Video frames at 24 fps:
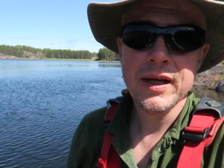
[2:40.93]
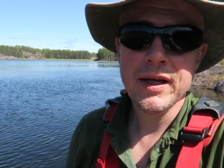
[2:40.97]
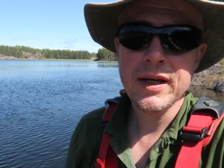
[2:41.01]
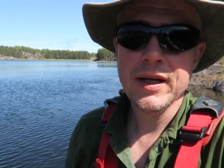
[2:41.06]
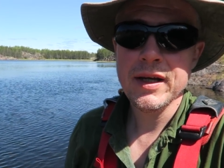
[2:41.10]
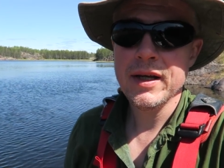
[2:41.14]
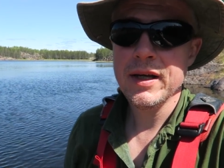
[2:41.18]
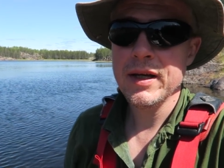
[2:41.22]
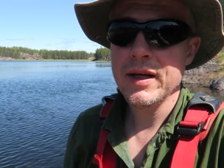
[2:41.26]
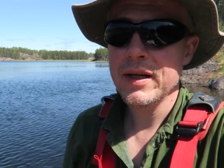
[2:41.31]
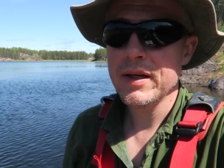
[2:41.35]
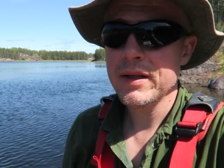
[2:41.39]

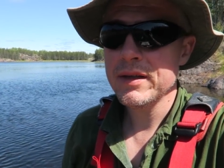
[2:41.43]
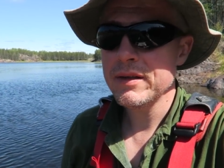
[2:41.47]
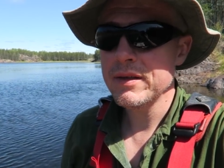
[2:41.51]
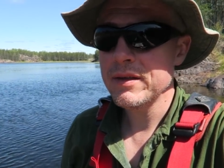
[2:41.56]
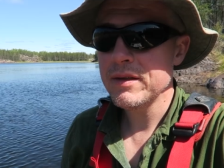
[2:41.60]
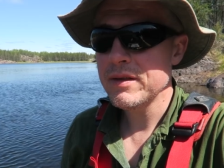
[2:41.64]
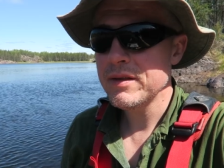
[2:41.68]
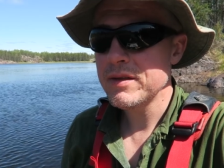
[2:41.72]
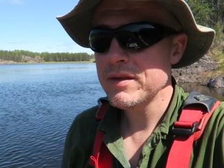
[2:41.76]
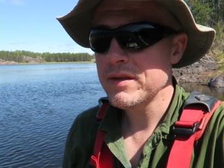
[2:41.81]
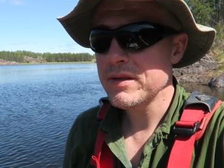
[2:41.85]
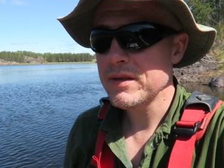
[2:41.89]

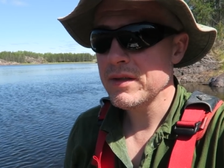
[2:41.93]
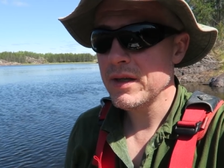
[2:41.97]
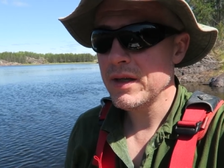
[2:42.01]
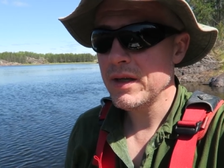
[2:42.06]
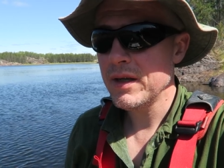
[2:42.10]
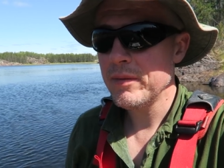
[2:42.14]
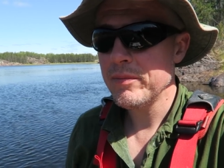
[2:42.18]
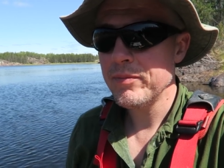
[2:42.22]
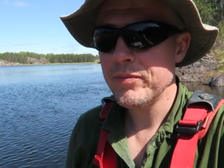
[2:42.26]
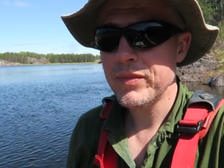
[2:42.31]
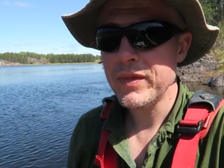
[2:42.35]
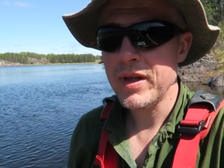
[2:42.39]

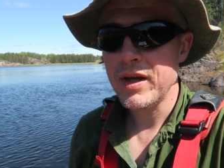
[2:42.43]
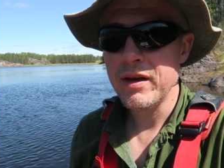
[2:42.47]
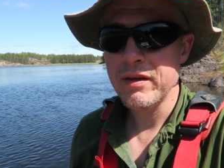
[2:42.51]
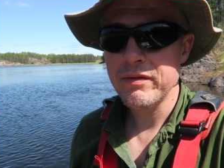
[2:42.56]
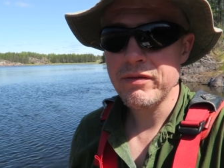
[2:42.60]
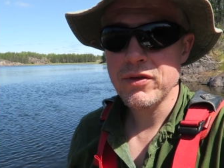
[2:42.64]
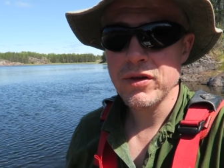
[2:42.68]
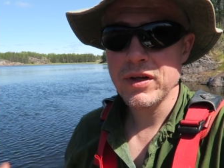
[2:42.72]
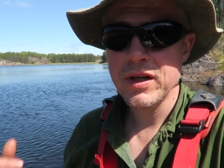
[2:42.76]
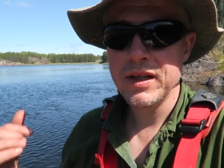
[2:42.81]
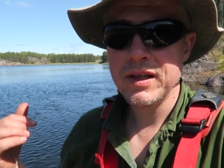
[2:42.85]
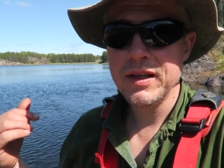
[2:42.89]
And
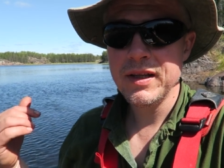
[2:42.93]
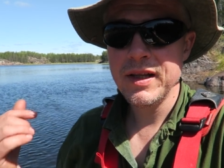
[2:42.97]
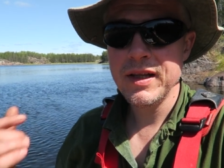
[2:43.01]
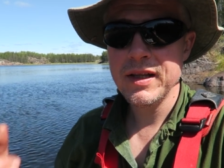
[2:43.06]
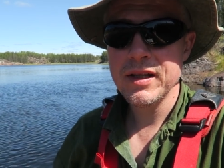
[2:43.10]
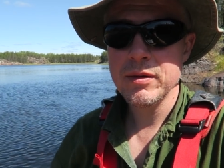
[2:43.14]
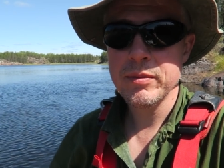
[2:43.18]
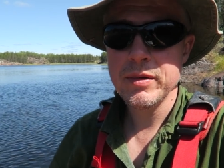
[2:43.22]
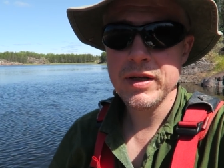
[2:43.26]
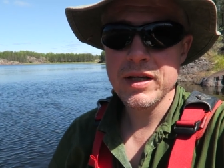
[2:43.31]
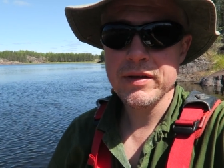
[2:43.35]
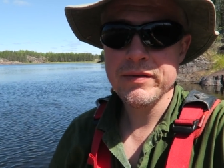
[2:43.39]
I've got a
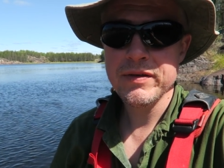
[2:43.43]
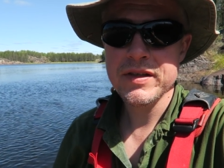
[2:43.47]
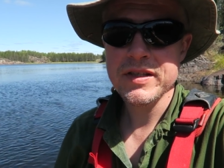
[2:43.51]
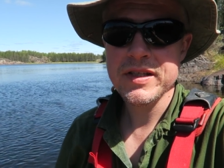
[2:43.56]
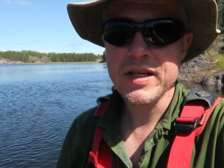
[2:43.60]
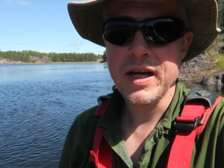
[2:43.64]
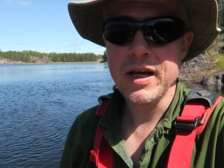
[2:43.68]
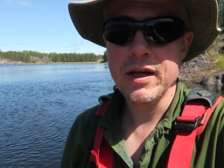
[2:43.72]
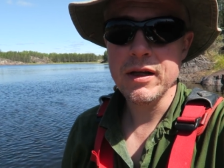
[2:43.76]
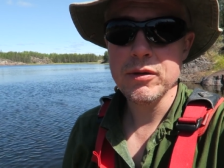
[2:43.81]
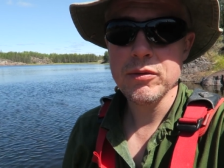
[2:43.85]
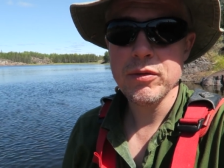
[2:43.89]
little bit of a
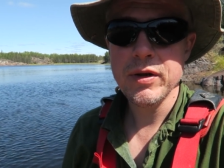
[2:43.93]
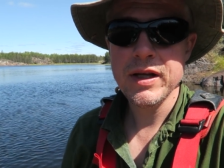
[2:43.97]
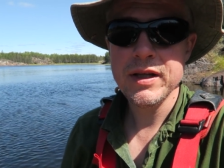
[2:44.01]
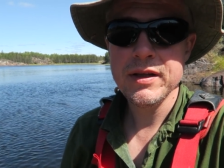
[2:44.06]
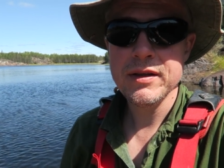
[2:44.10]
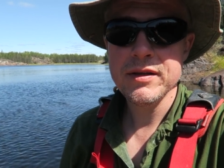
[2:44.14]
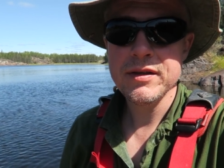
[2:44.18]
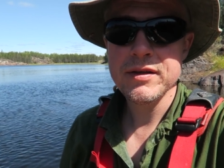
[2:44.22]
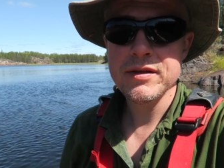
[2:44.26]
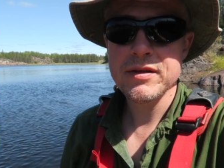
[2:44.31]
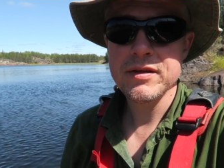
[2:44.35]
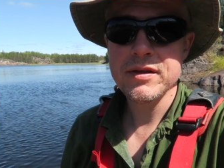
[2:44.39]

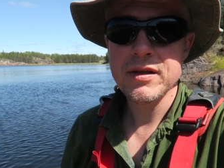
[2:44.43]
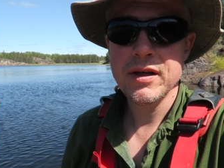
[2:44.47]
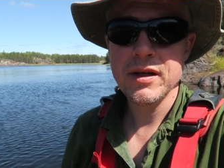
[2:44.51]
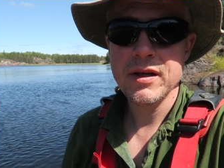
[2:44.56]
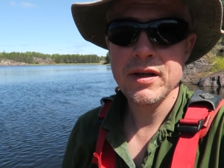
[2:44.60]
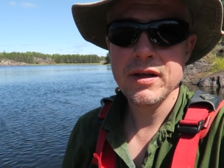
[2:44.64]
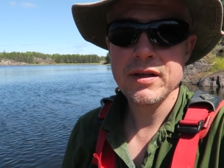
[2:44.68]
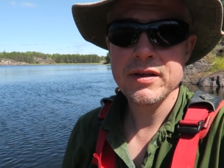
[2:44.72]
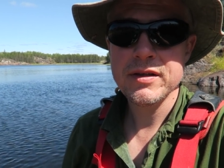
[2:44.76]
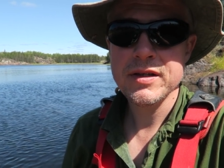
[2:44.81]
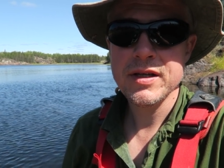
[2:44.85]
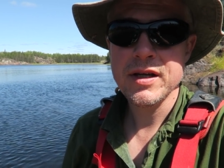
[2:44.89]

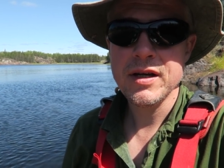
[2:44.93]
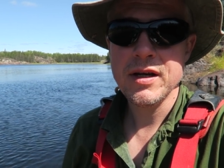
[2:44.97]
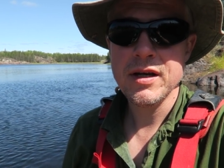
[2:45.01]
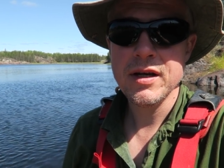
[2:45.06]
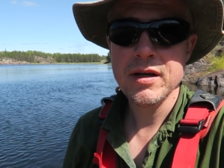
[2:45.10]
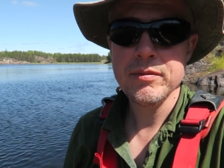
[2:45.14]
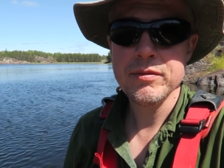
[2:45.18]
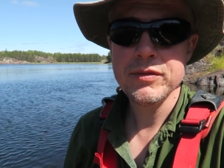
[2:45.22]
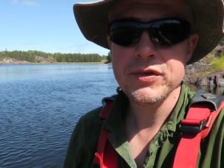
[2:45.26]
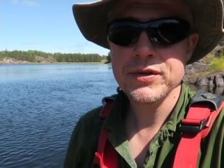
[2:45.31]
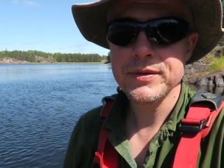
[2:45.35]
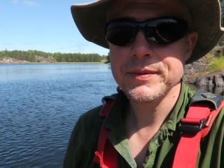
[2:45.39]
tailwind at
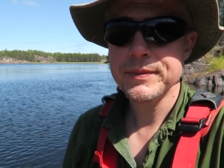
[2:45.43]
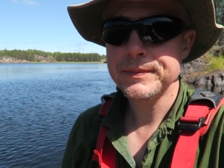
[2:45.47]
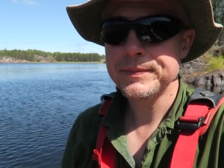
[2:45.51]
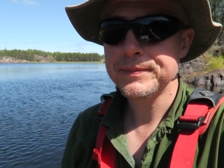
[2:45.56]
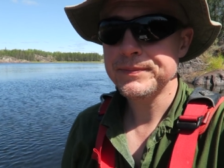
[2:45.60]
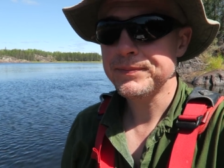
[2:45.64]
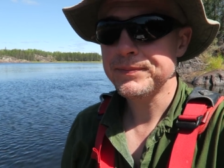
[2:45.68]
times.